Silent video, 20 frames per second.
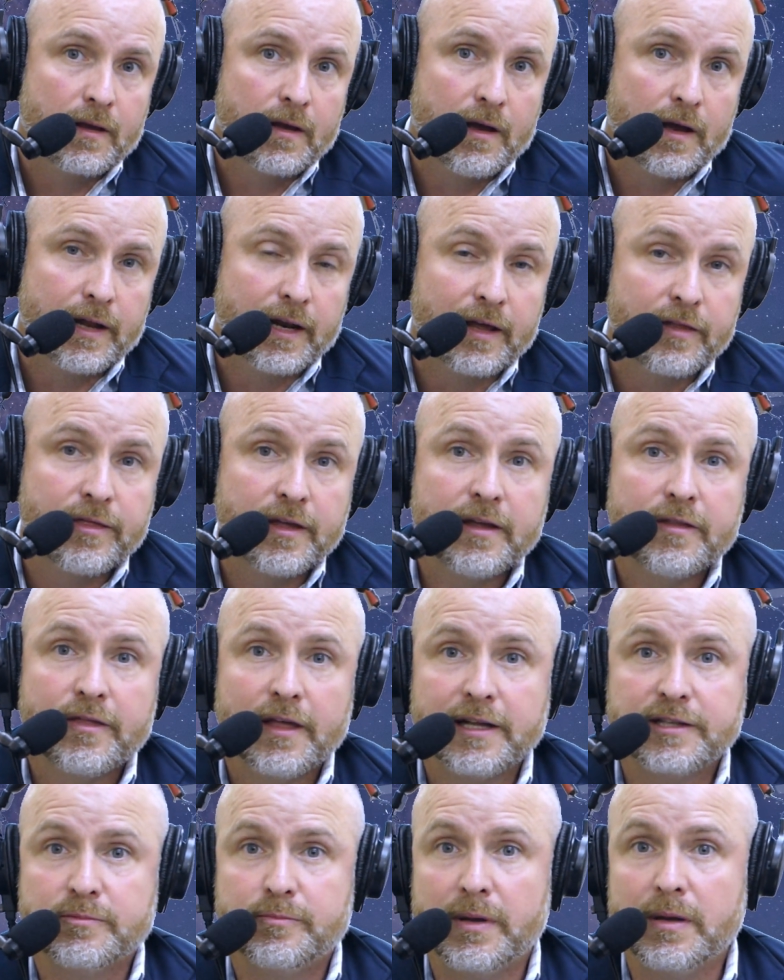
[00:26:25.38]
And I think
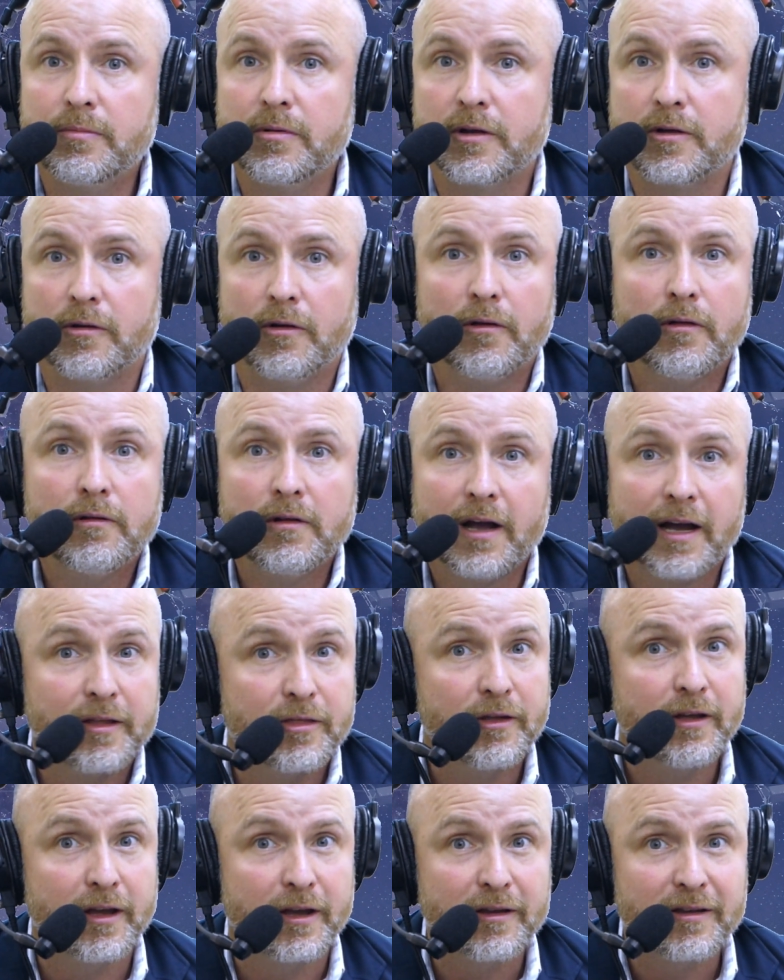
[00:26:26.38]
that's biblical, I
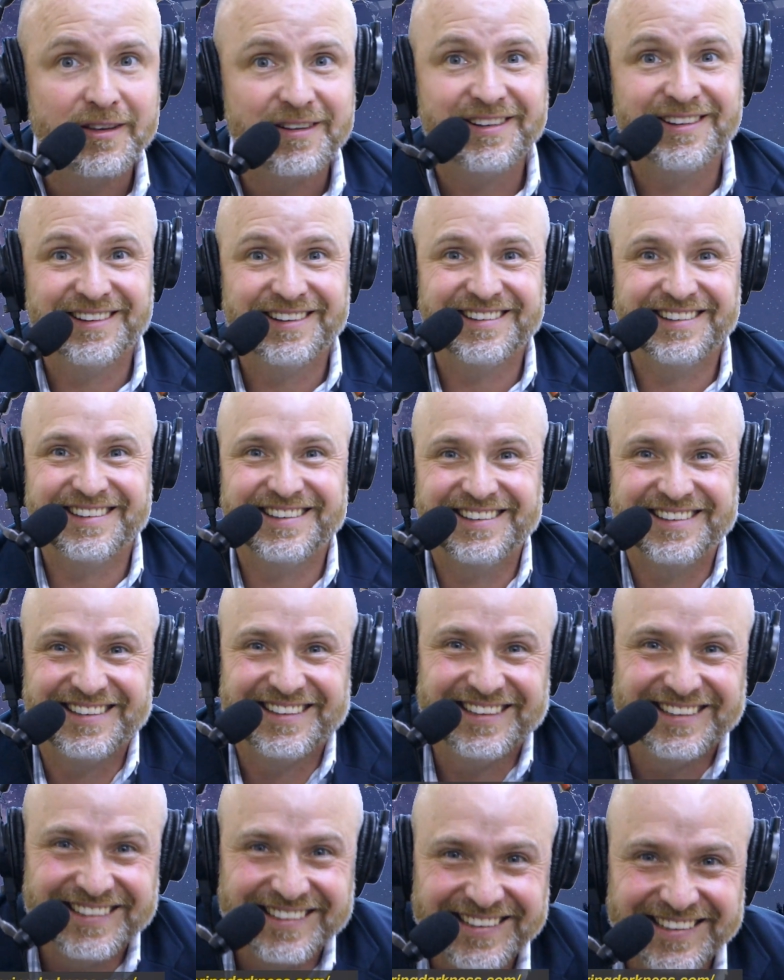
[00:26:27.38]
think.
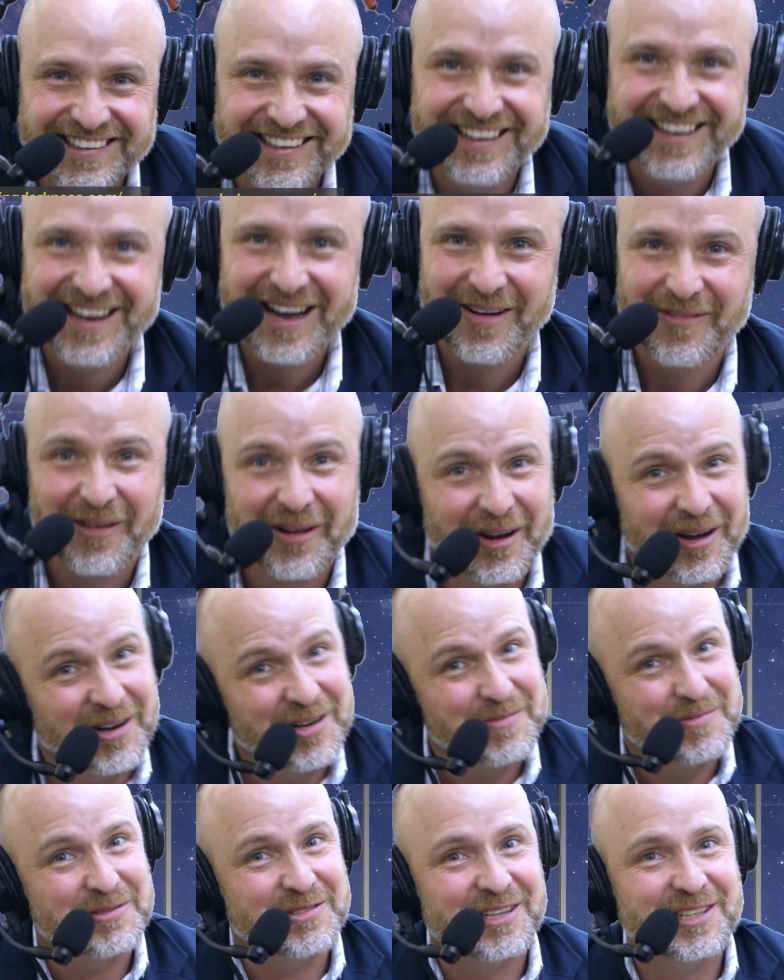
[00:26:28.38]
I'm not
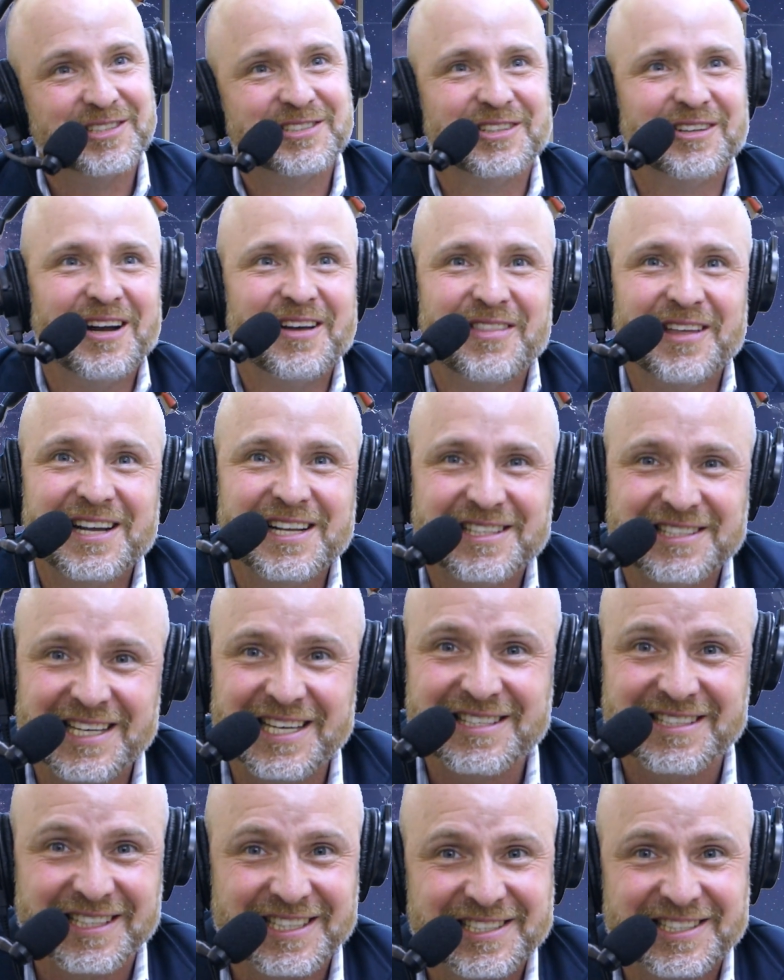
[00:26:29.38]
100% sure. I think it
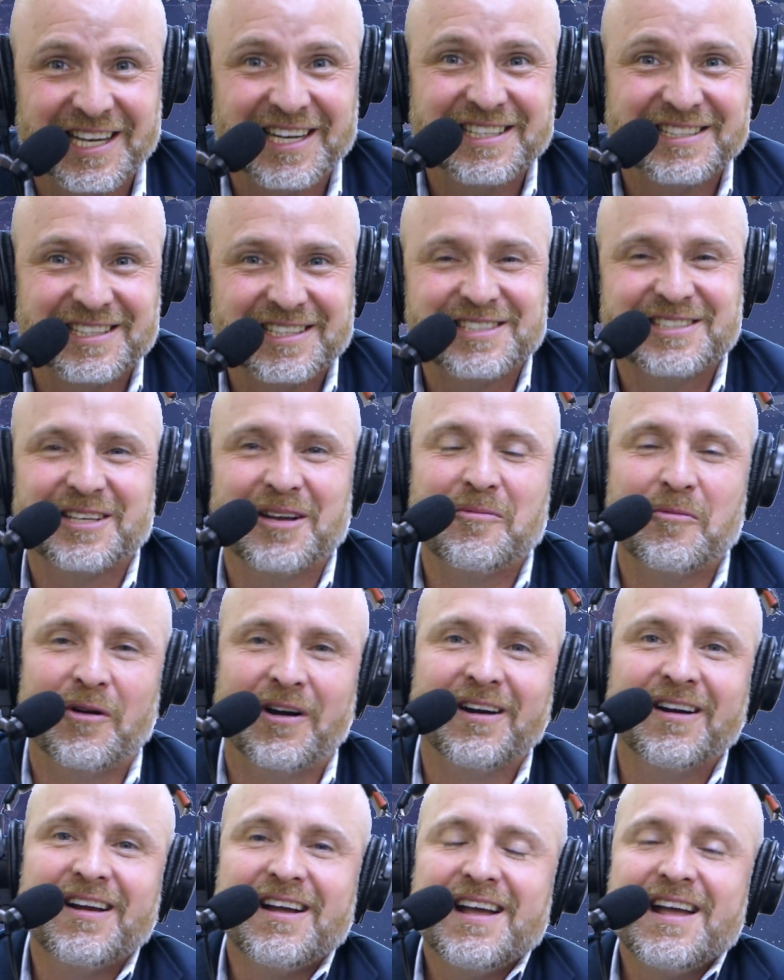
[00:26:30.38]
says it in Genesis
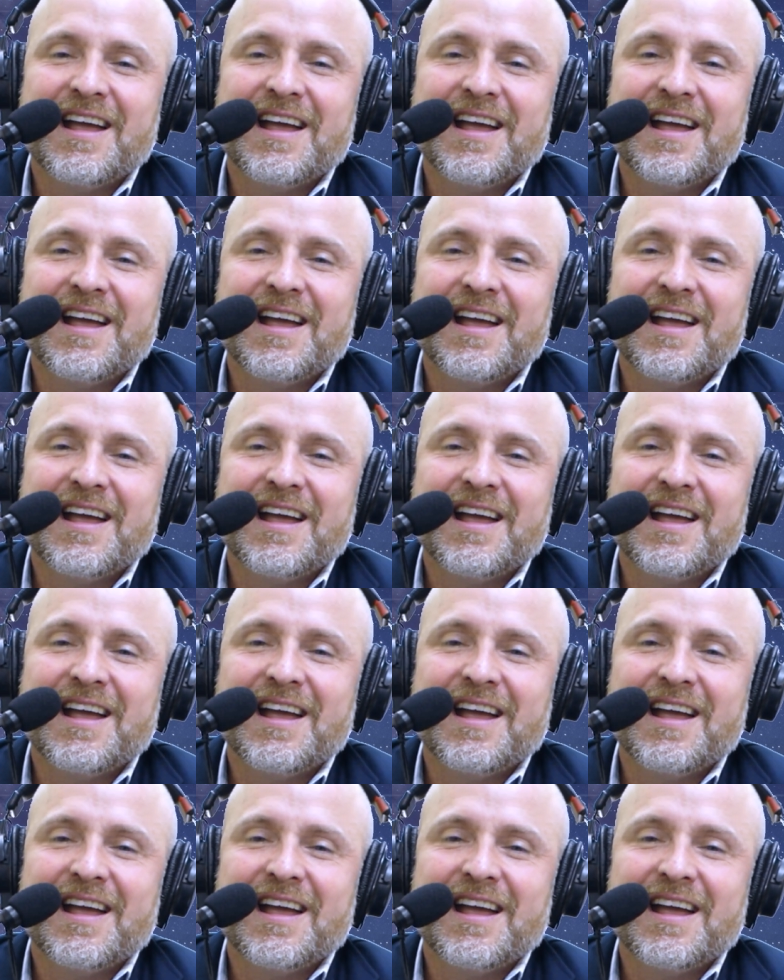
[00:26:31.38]
somewhere.